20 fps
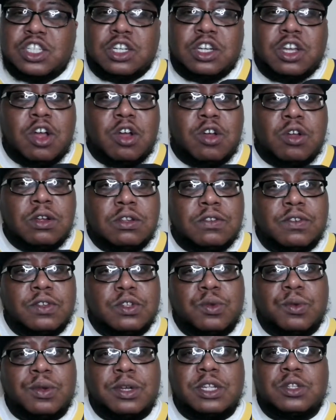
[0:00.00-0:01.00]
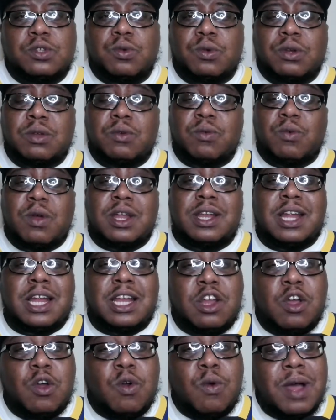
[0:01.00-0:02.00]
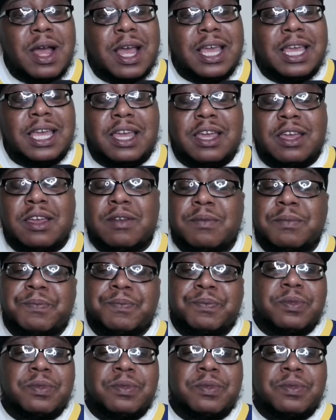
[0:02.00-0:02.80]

your goals for 2021. I know I am.